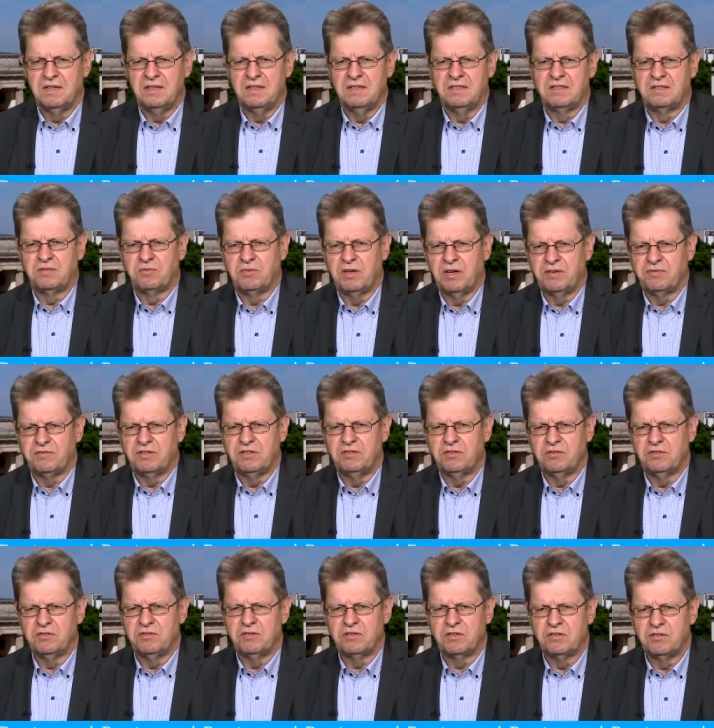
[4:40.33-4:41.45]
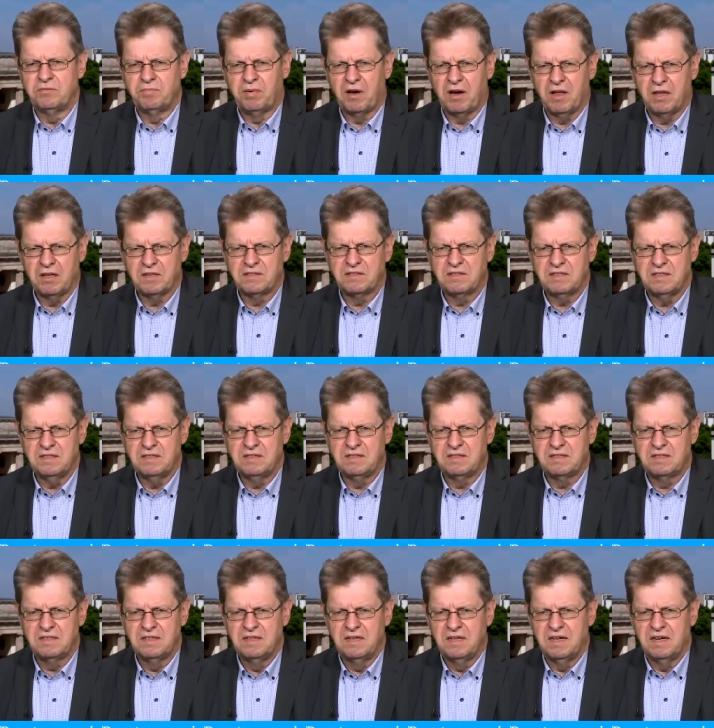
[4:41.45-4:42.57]
is we have to do good
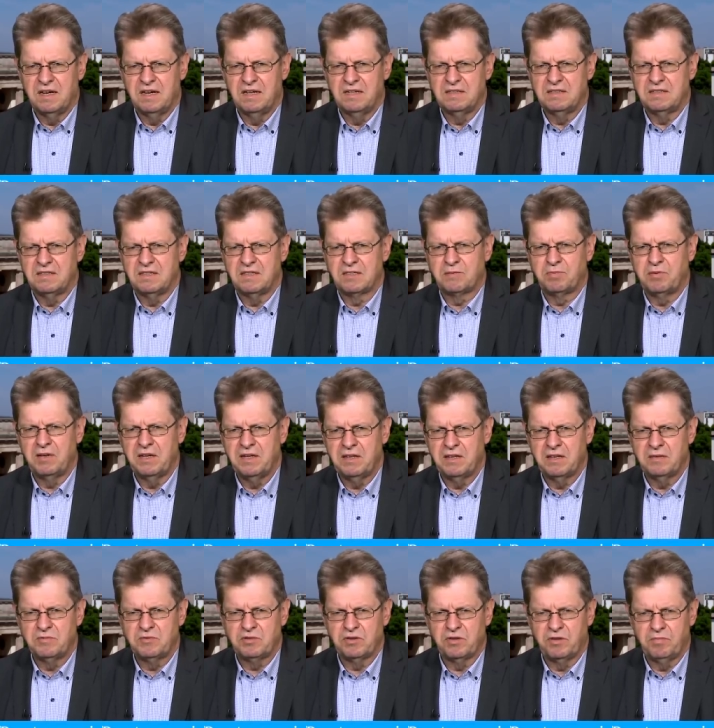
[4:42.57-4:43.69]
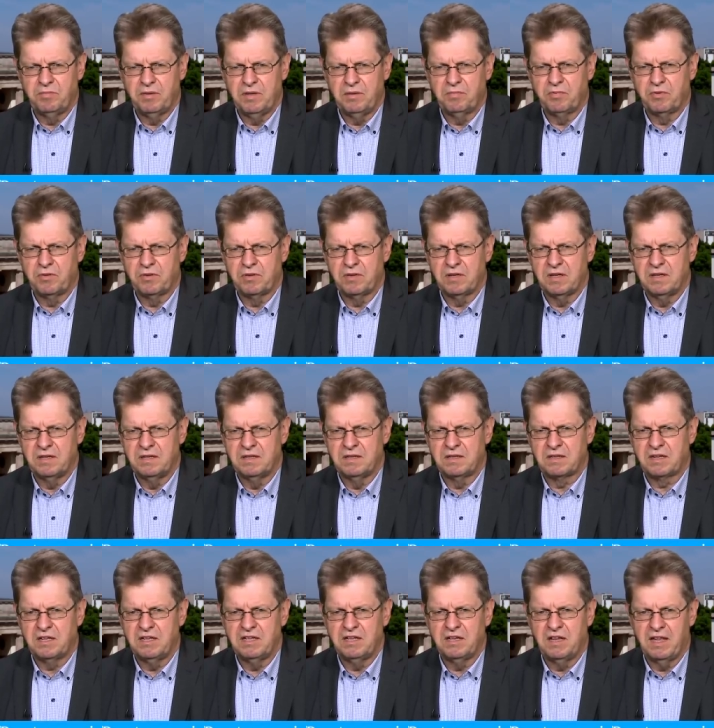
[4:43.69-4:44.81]
policies and explain them to the people
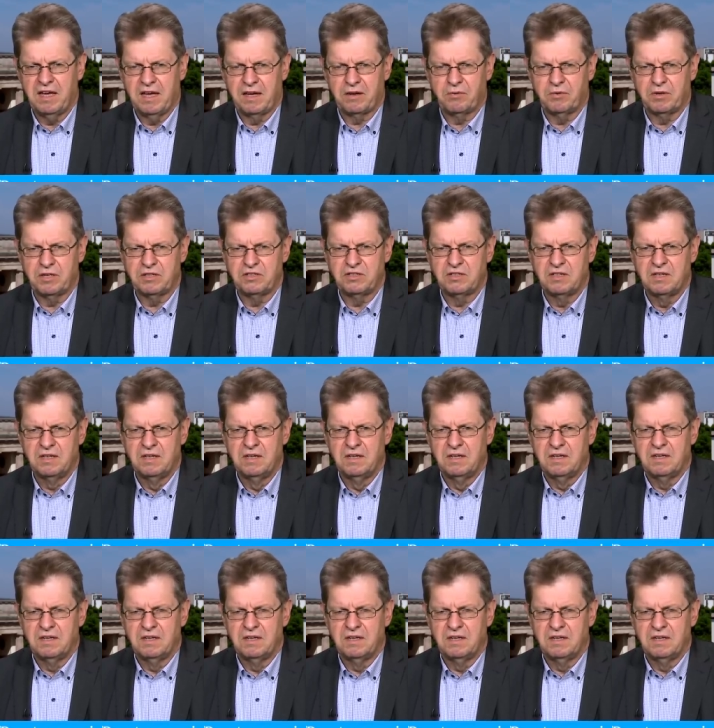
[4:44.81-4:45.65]
in clear language.